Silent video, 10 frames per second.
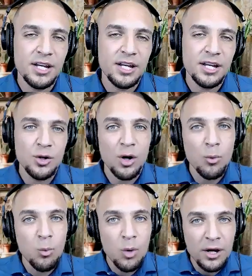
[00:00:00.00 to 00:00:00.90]
and your
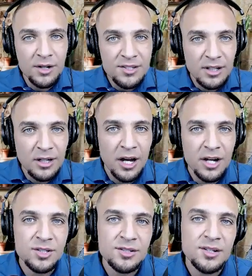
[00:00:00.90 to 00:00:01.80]
awareness and
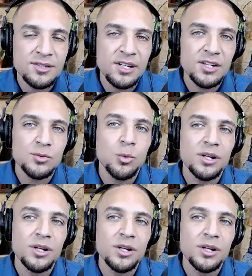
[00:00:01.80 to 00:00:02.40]
consciousness is